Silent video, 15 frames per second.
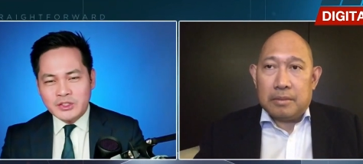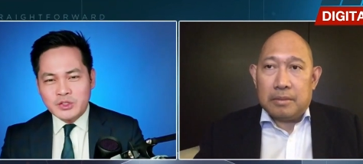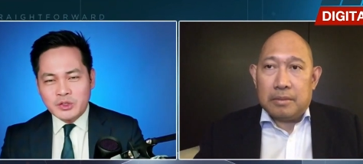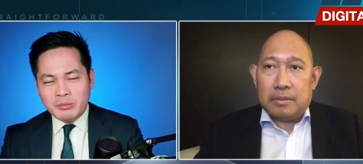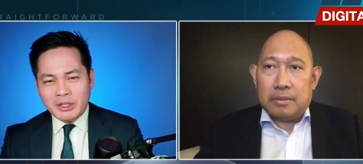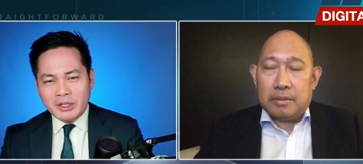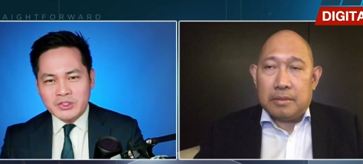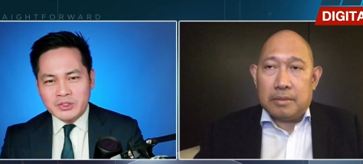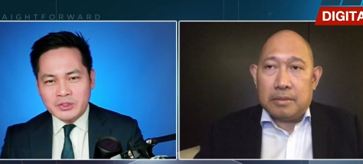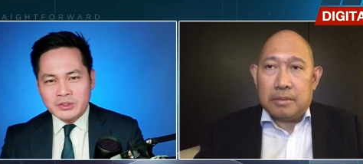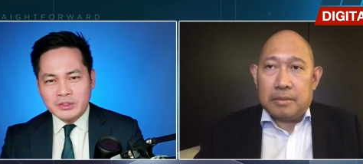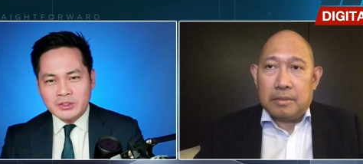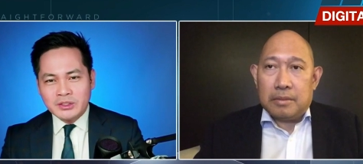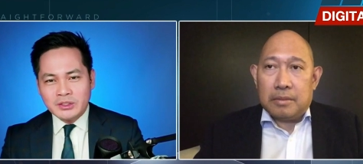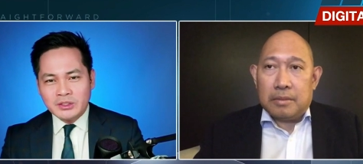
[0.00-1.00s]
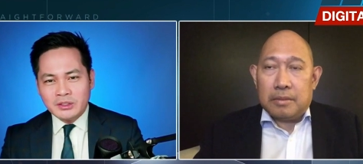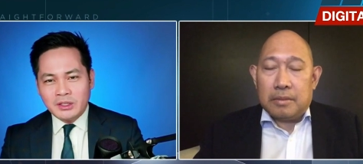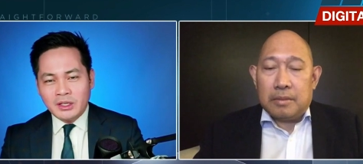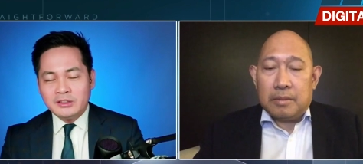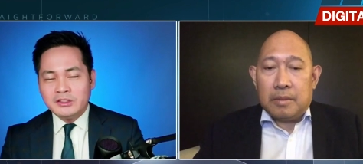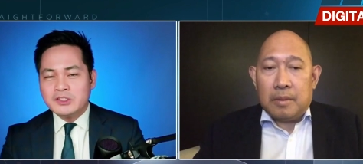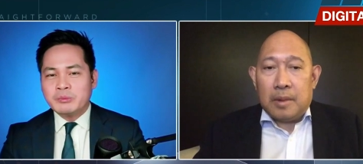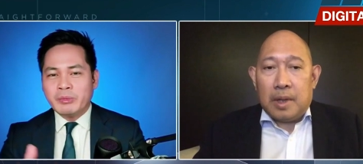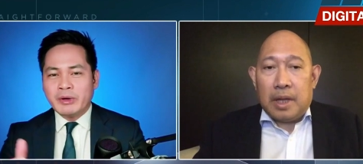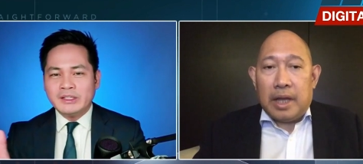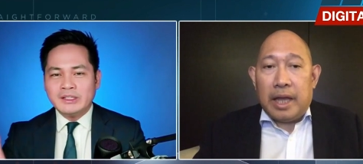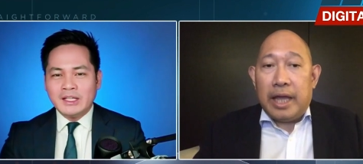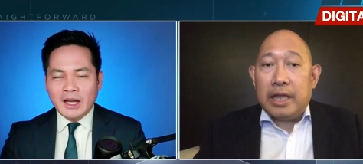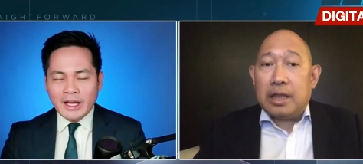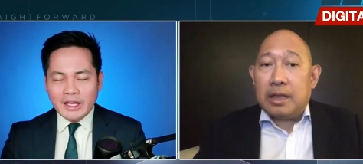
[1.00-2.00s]
Speaker 1: you mentioned, and despite the
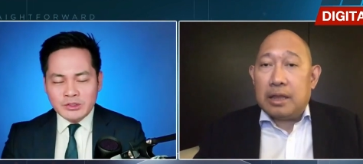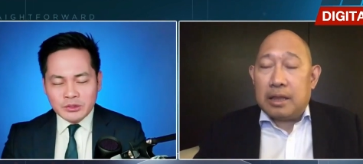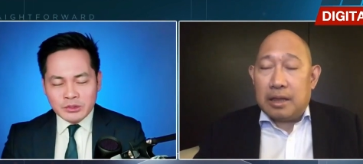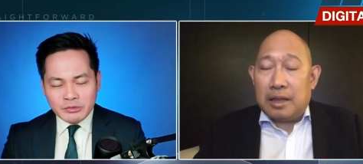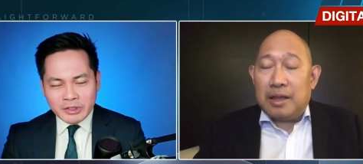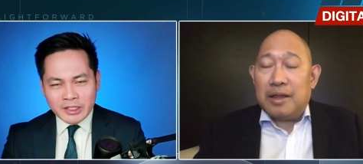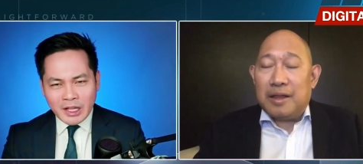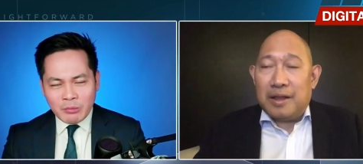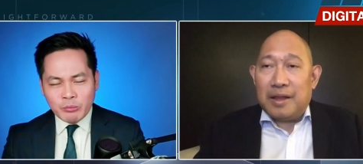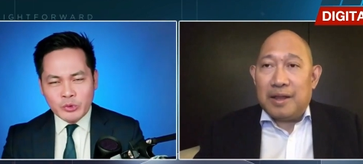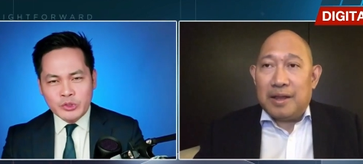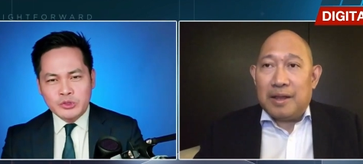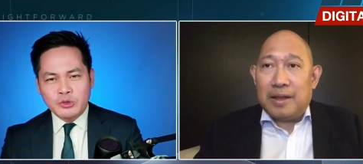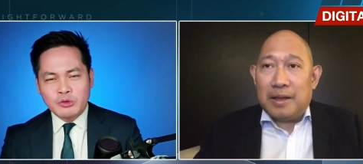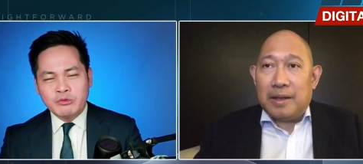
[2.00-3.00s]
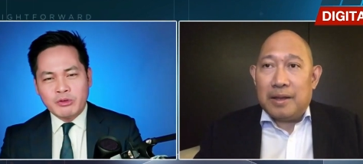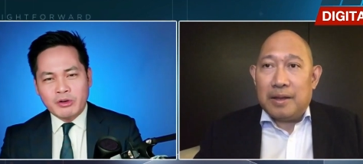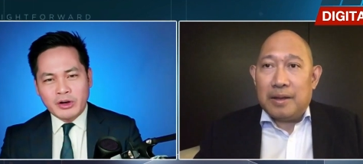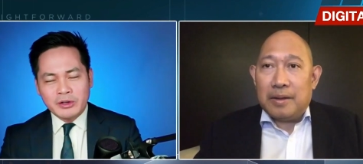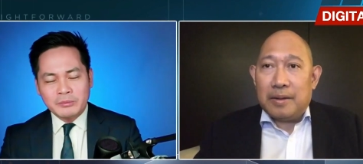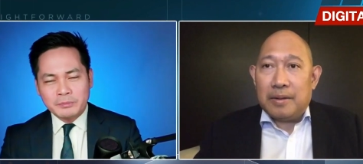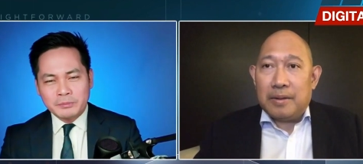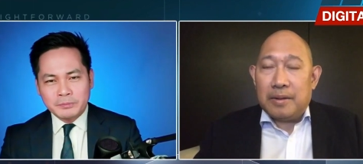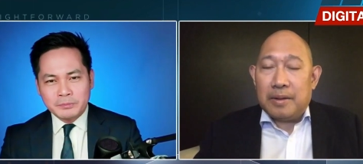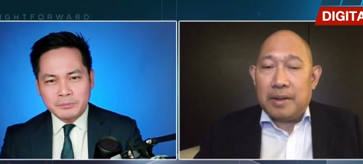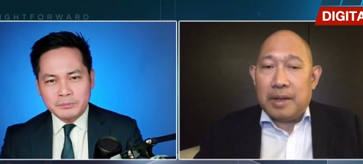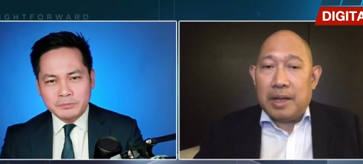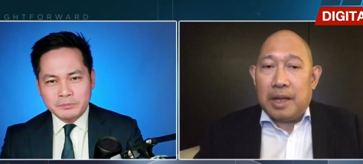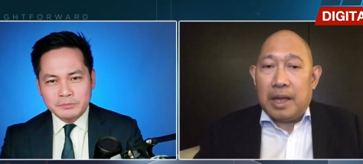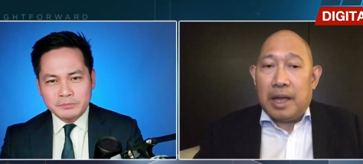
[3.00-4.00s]
high survey numbers so far?
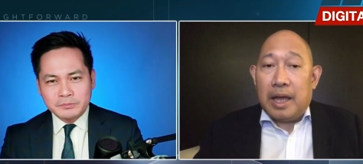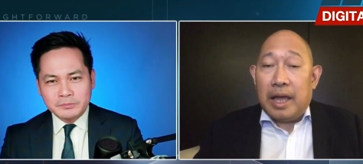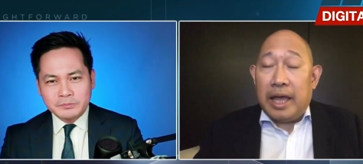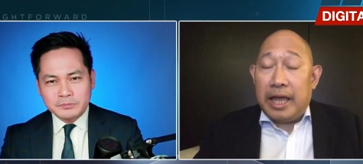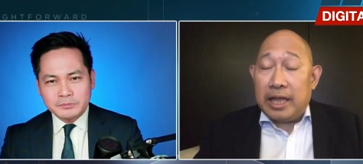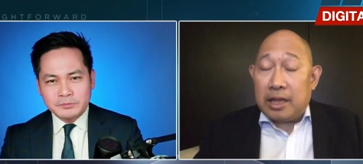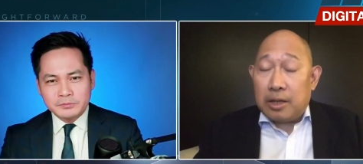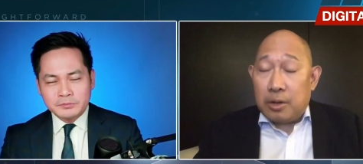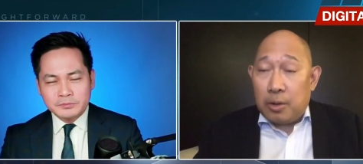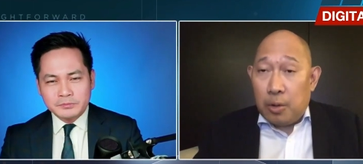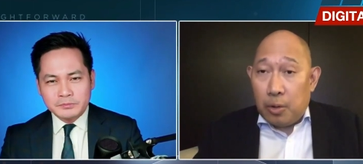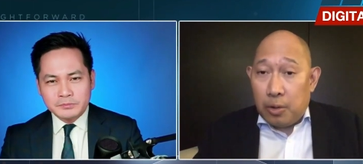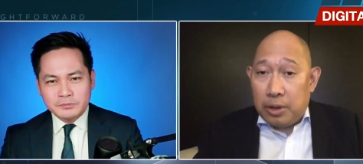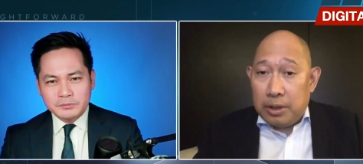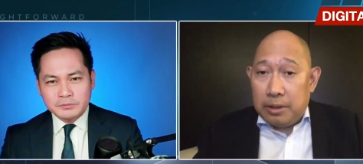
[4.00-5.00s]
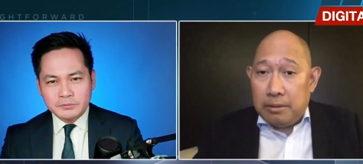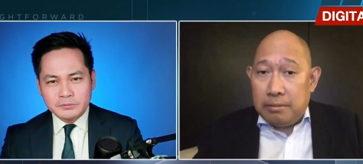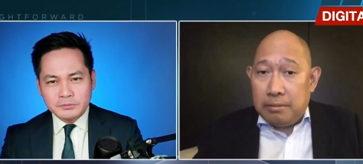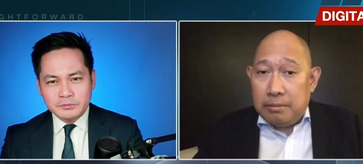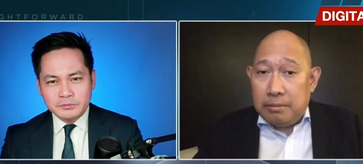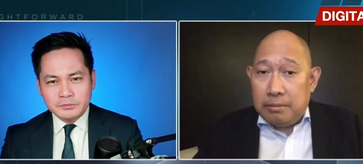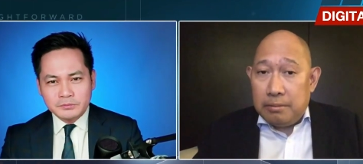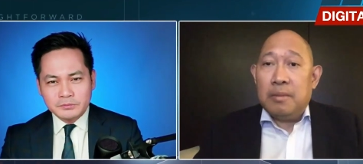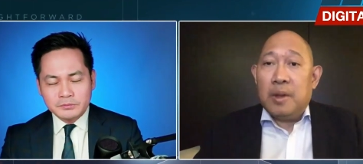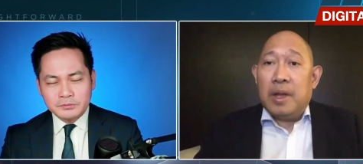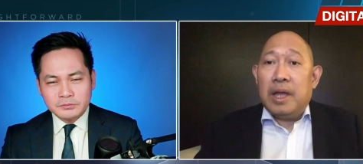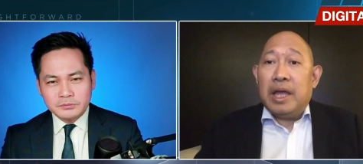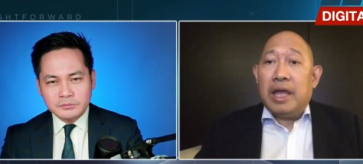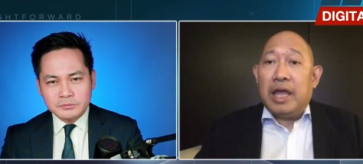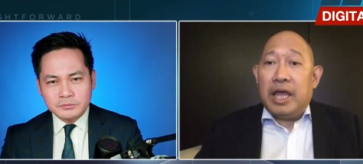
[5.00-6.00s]
It could,
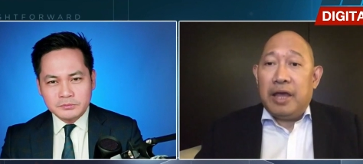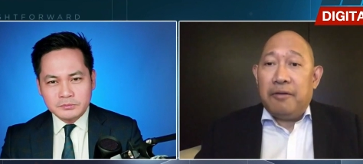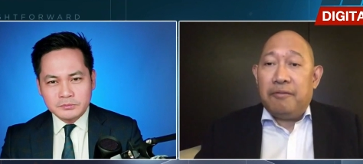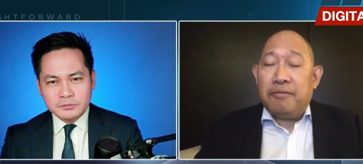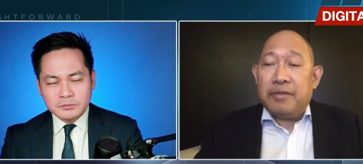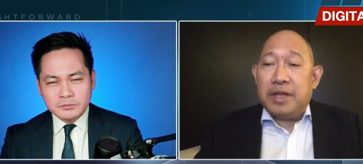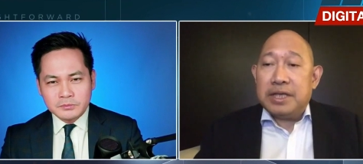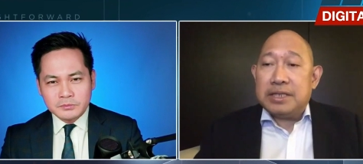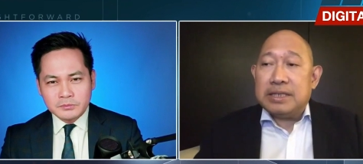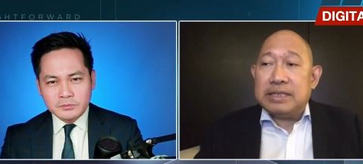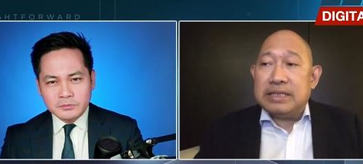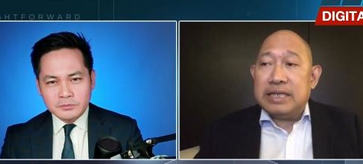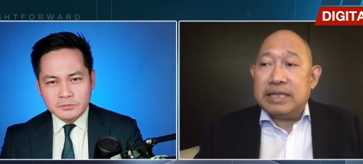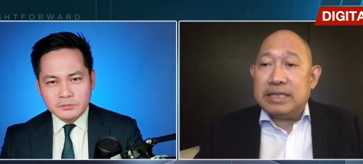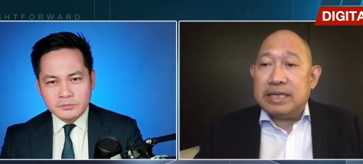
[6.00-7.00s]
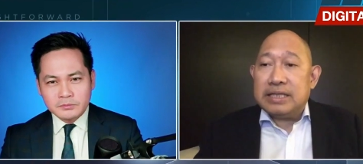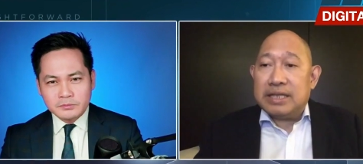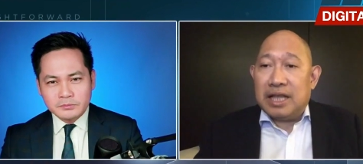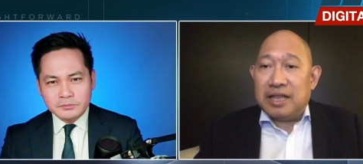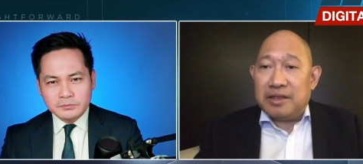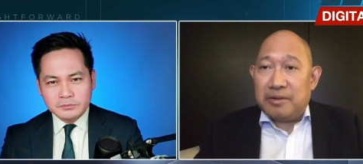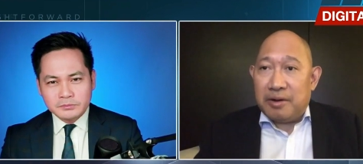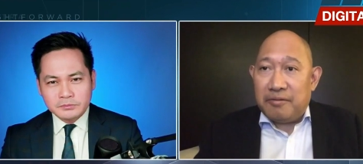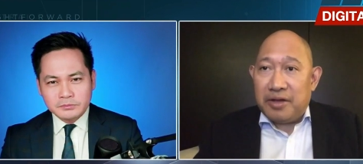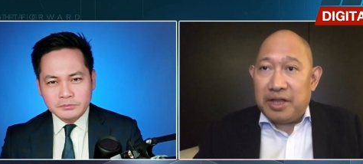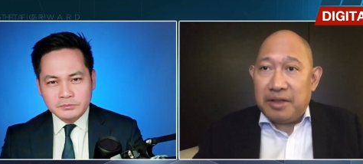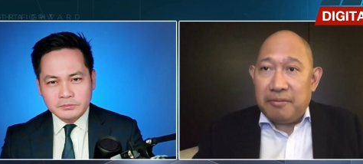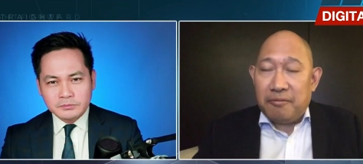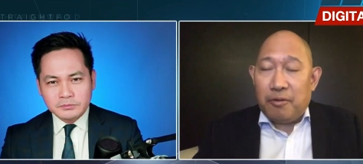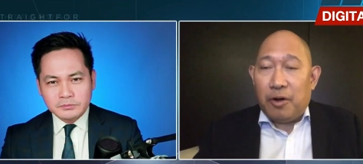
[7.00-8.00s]
Speaker 2: if this
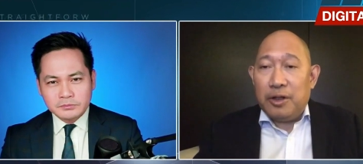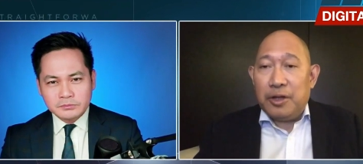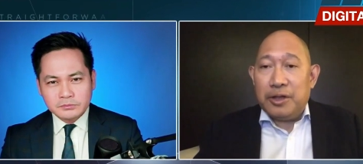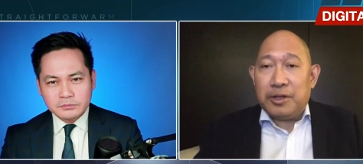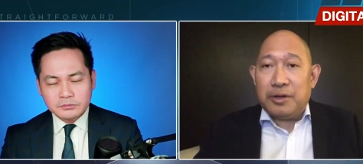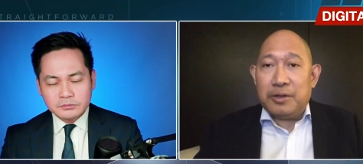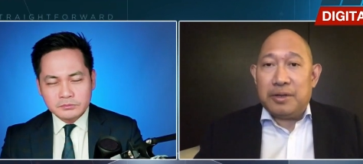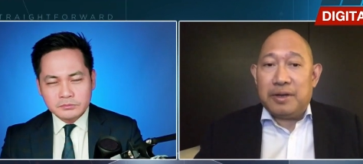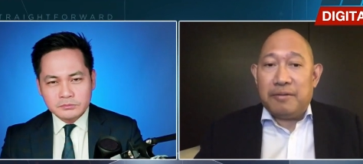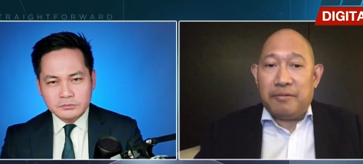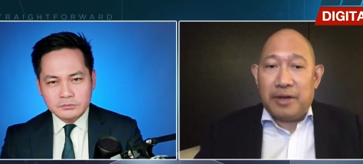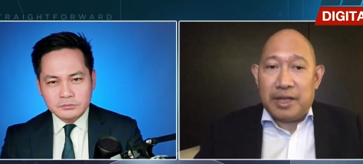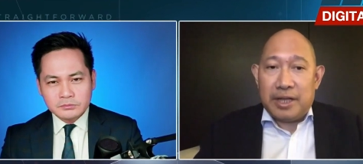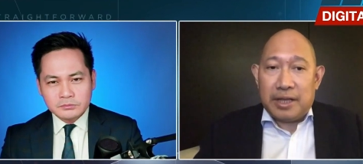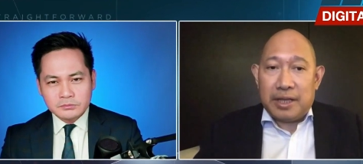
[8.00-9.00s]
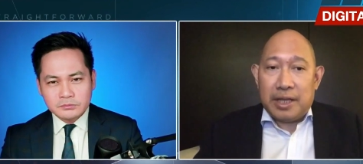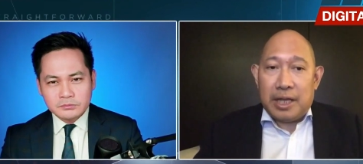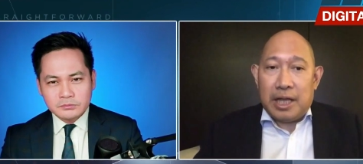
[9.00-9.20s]
citizen-driven, volunteer-driven